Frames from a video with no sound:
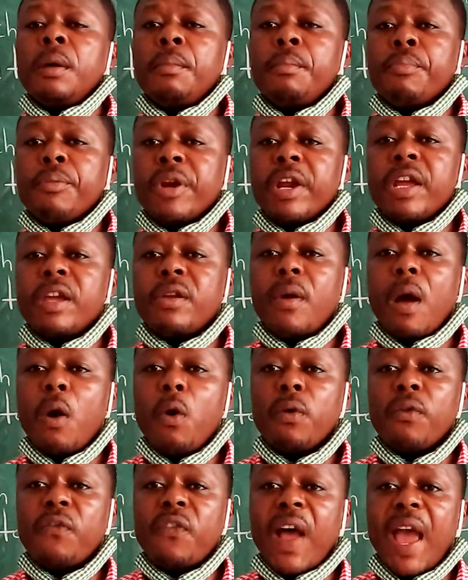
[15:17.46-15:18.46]
Bring your
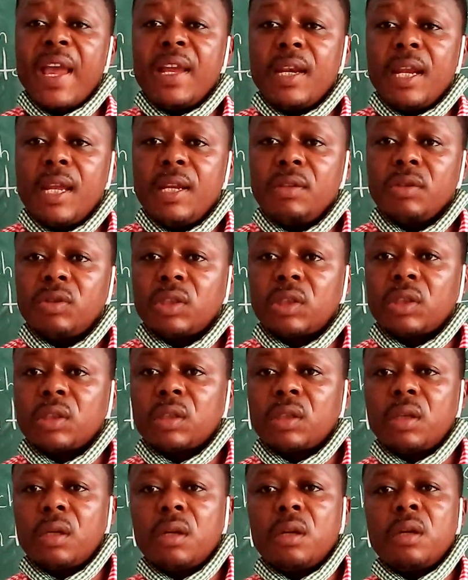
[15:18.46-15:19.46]
own
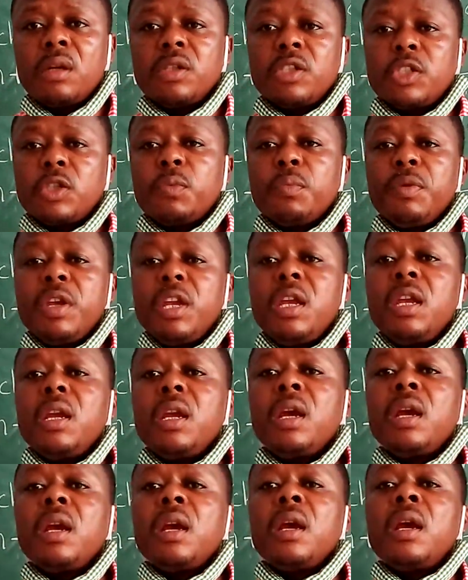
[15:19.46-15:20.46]
findings to
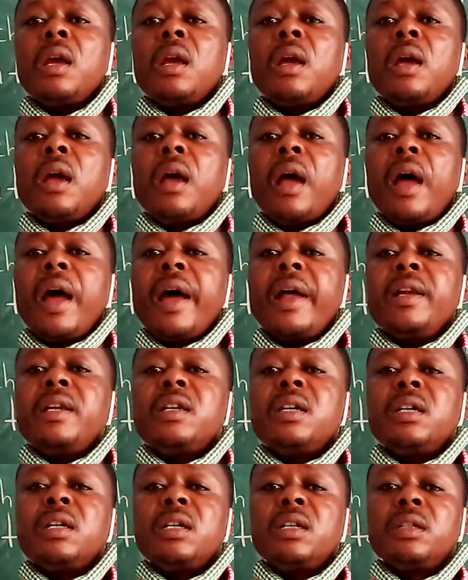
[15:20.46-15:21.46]
me,
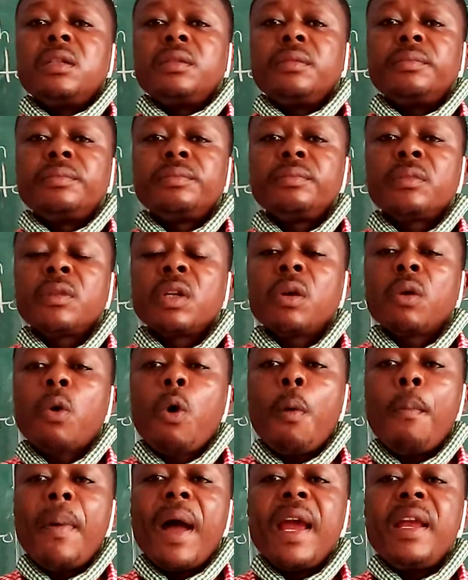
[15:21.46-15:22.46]
and
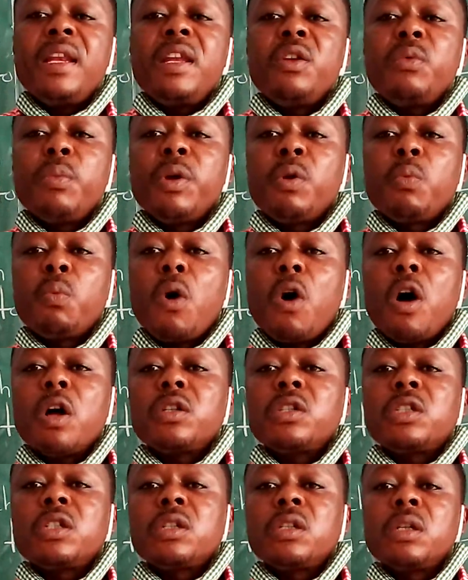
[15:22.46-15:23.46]
combining with
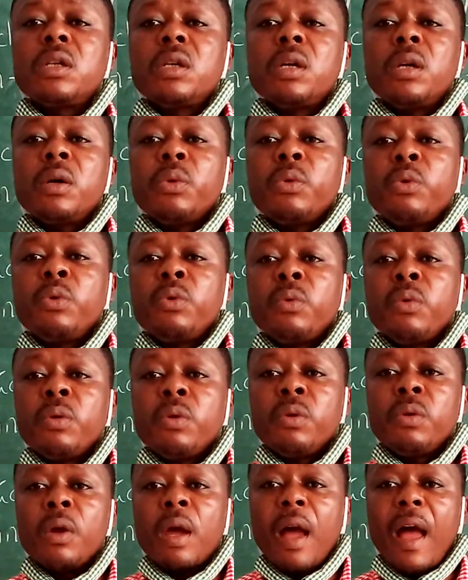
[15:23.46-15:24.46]
what
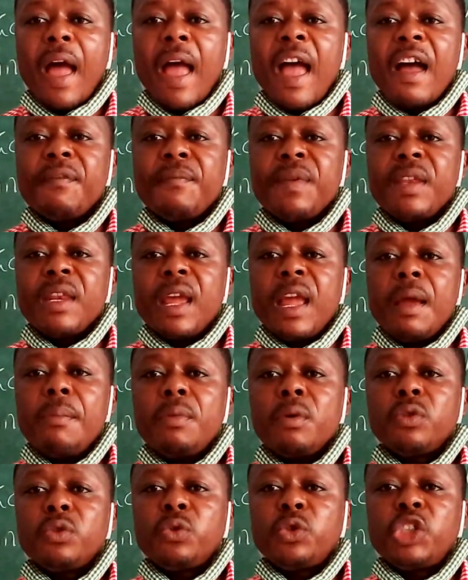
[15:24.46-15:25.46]
I have been
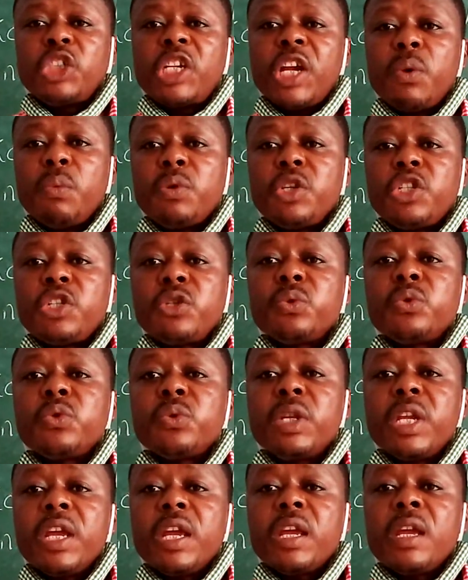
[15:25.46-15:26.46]
able to share with you
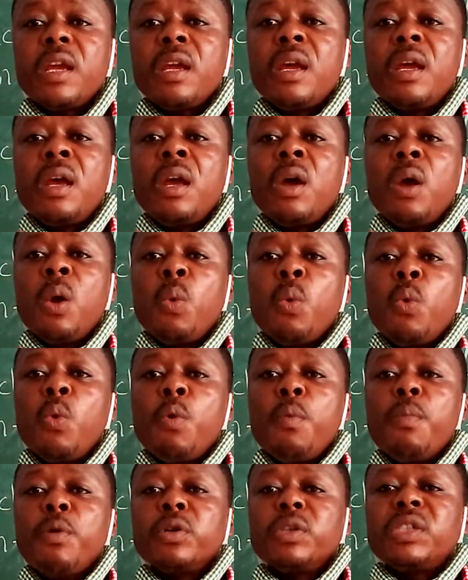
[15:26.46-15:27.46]
today, we
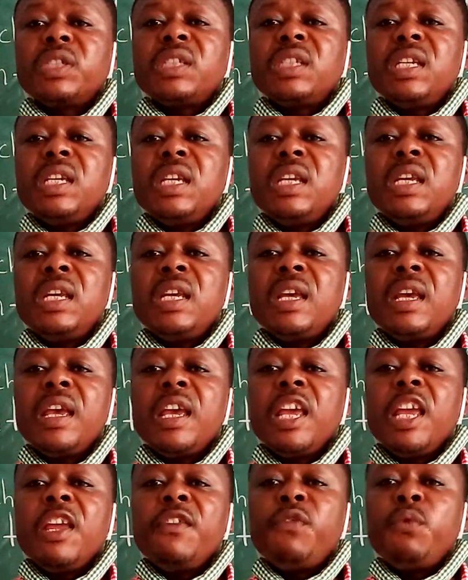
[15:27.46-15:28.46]
will both
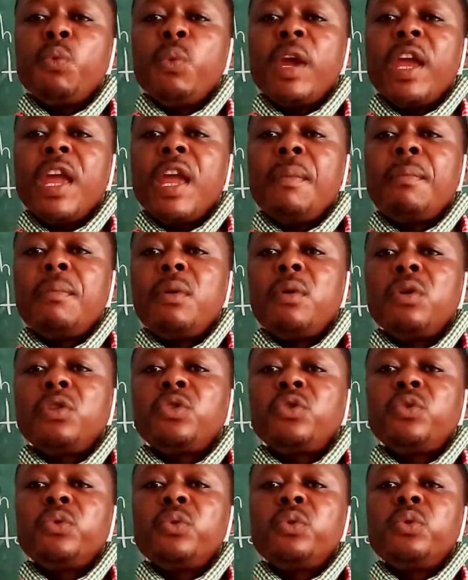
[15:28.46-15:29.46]
see if you were able
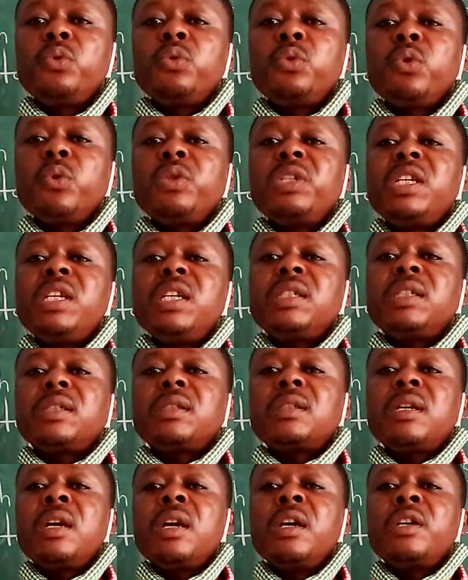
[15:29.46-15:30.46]
to
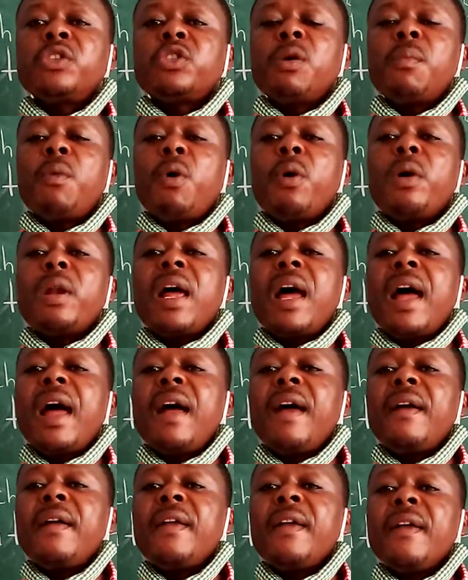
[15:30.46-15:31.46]
notice some
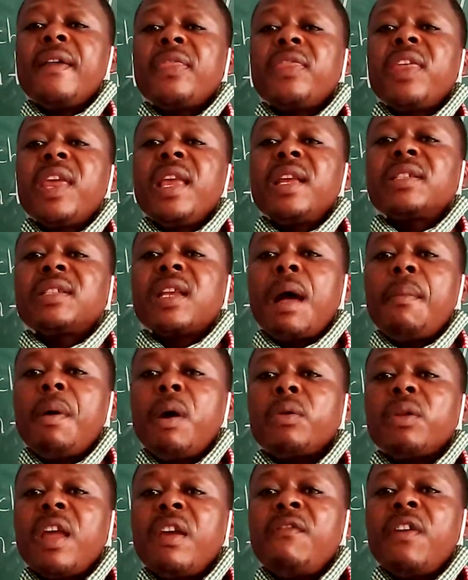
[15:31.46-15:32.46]
other things
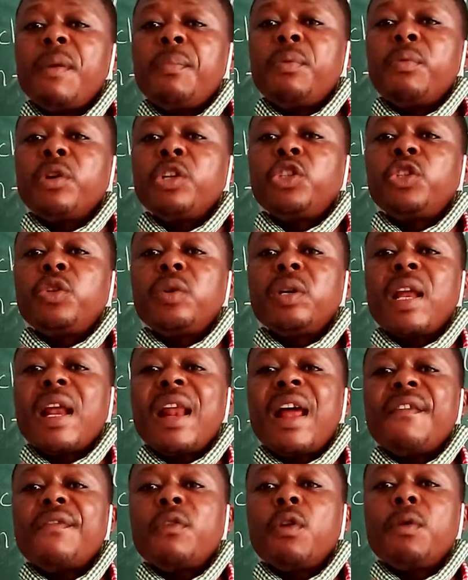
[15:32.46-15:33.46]
about evaporation that
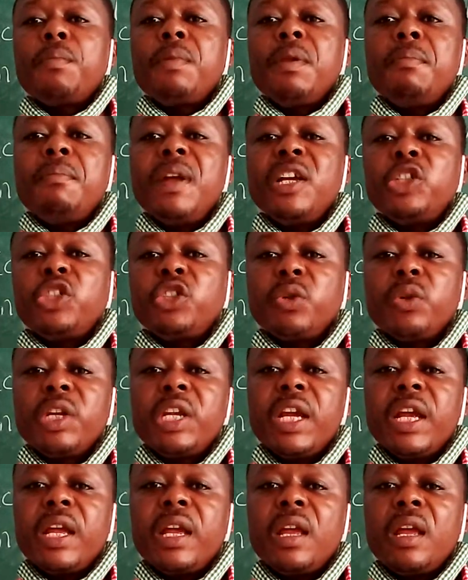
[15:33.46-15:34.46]
have not been mentioned
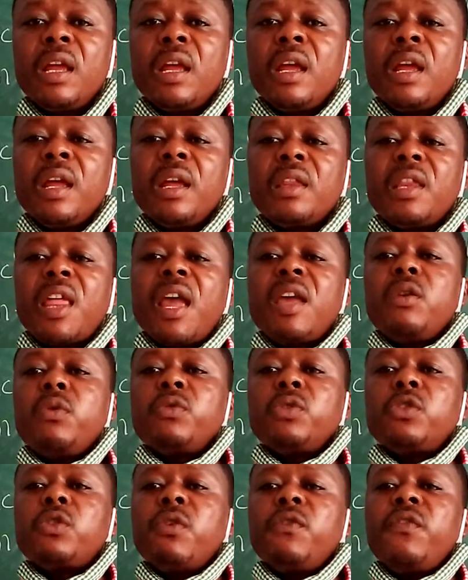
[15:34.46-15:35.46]
here. Thank
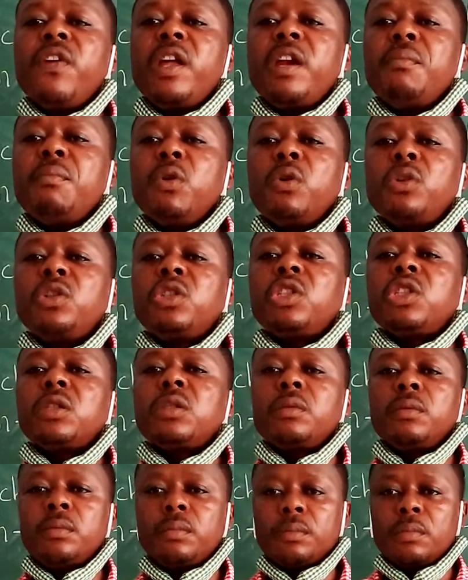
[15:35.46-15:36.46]
you so very much.
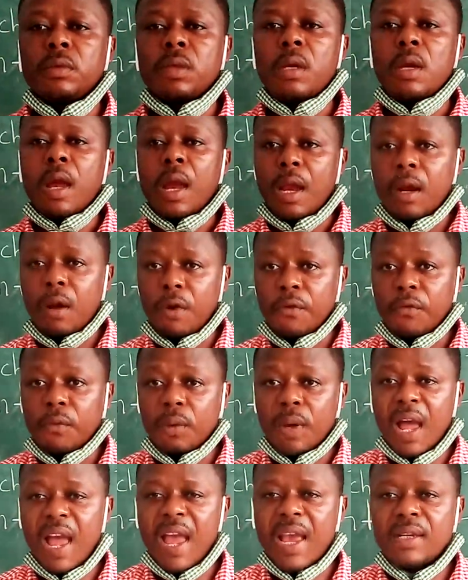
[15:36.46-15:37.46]
I love you
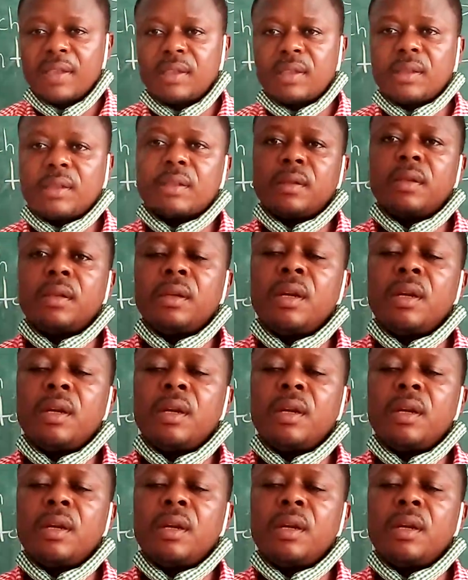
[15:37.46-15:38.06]
guys.